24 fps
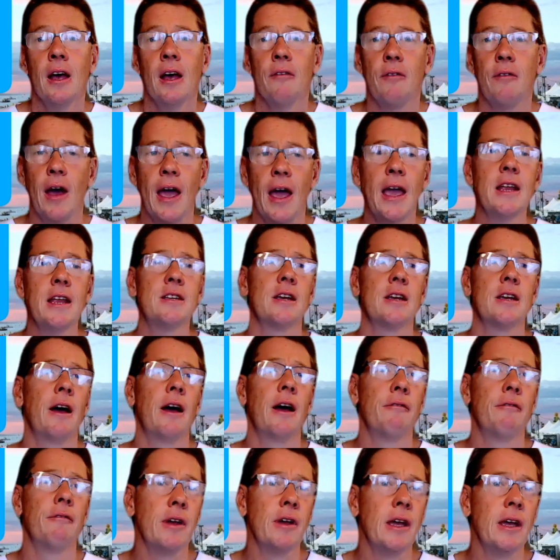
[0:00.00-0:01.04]
For
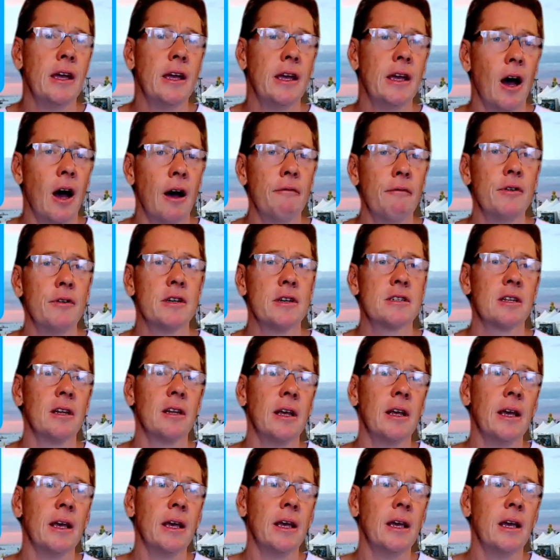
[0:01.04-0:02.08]
HRV,
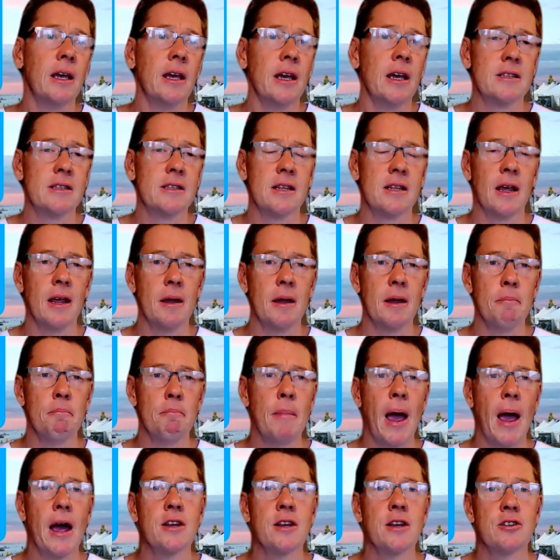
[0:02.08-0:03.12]
obviously, it's a
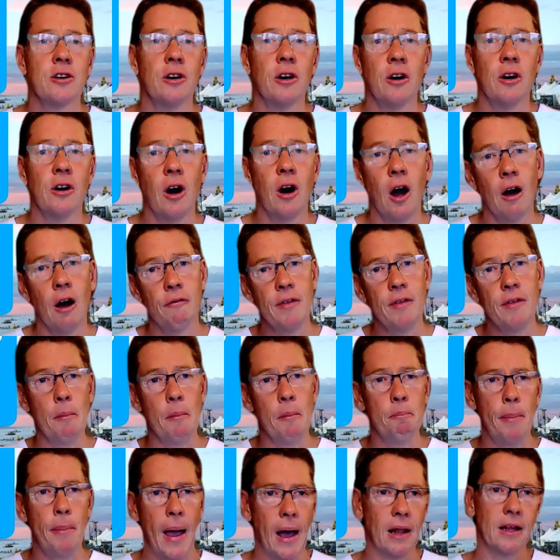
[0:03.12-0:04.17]
measure of
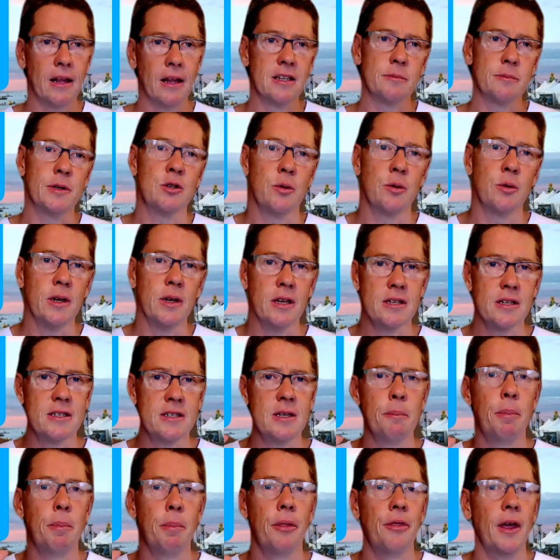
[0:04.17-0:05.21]
that balance between the
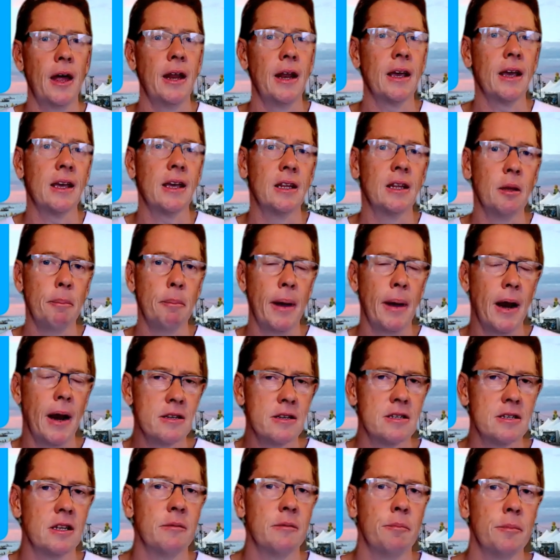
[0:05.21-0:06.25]
sympathetic and the
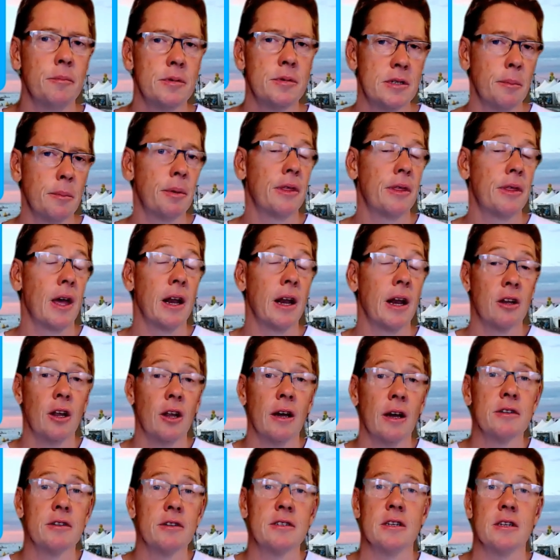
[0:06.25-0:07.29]
parasympathetic
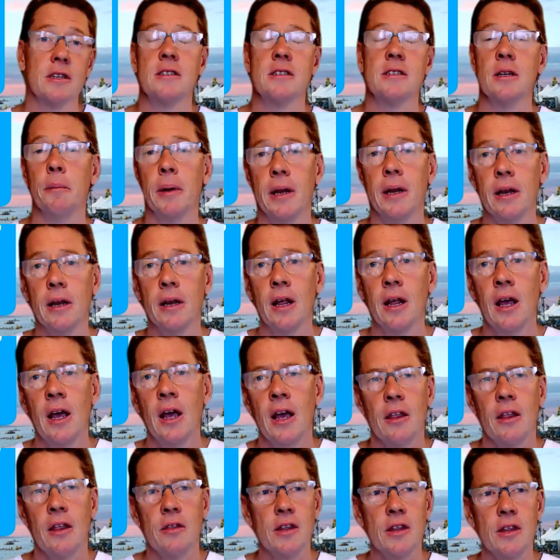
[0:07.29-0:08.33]
nervous system. And
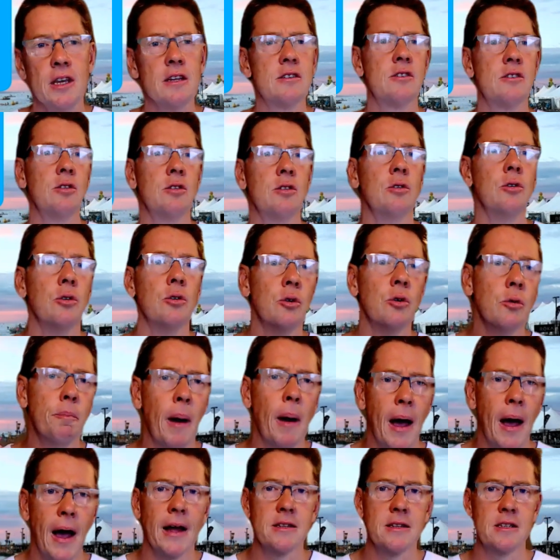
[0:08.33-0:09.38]
these two
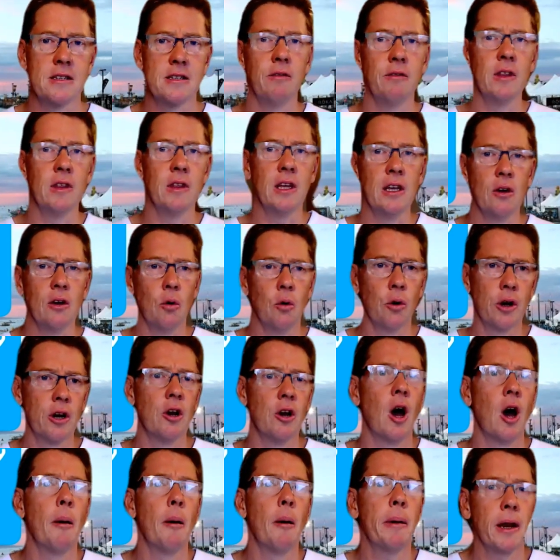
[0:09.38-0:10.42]
parts of the
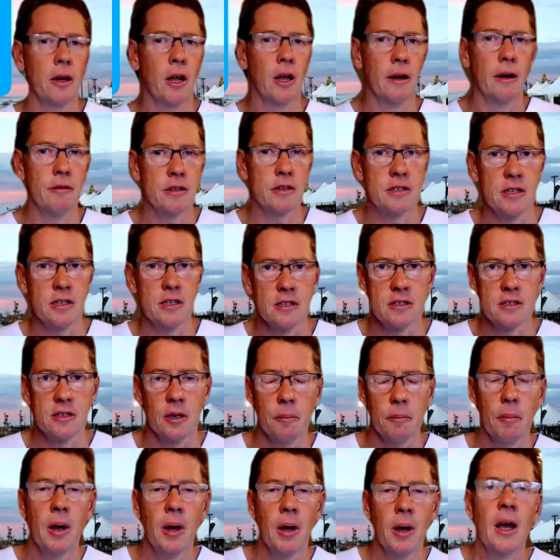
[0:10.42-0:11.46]
autonomic nervous
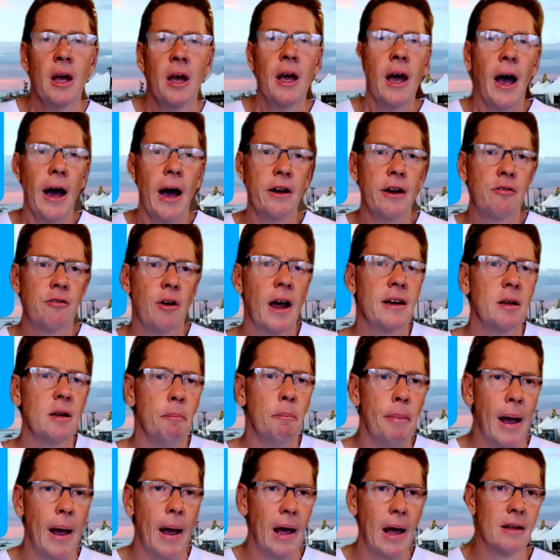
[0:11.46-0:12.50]
system are trying to
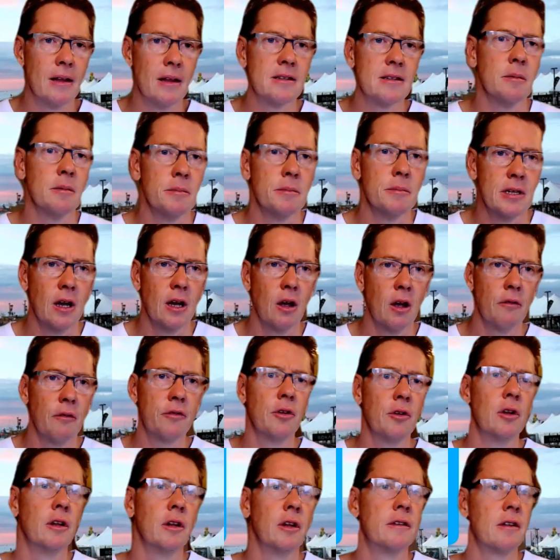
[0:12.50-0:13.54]
balance themselves
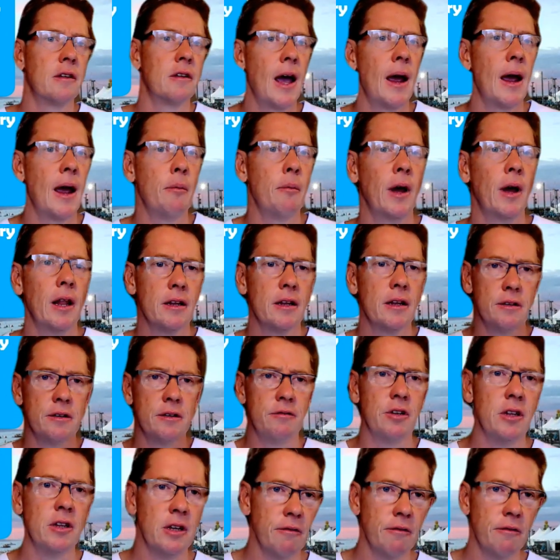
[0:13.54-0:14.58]
all the time relative
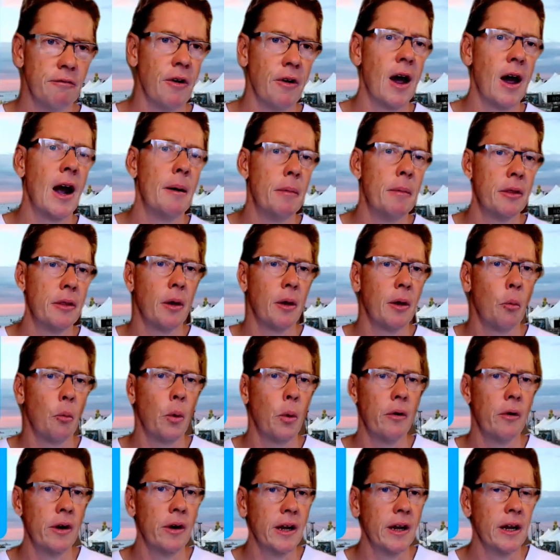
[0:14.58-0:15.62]
to the environment that
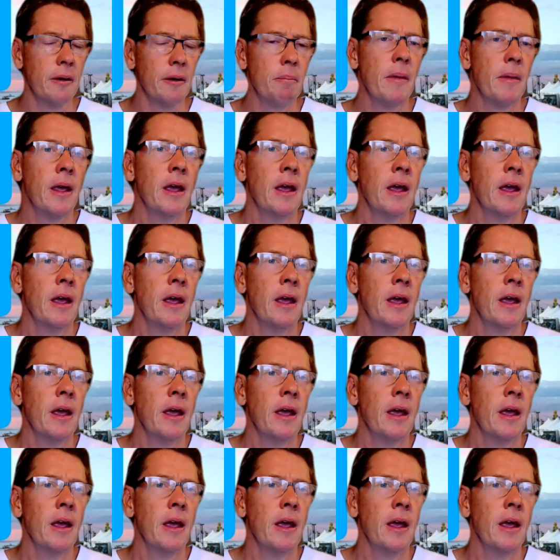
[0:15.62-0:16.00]
we're in.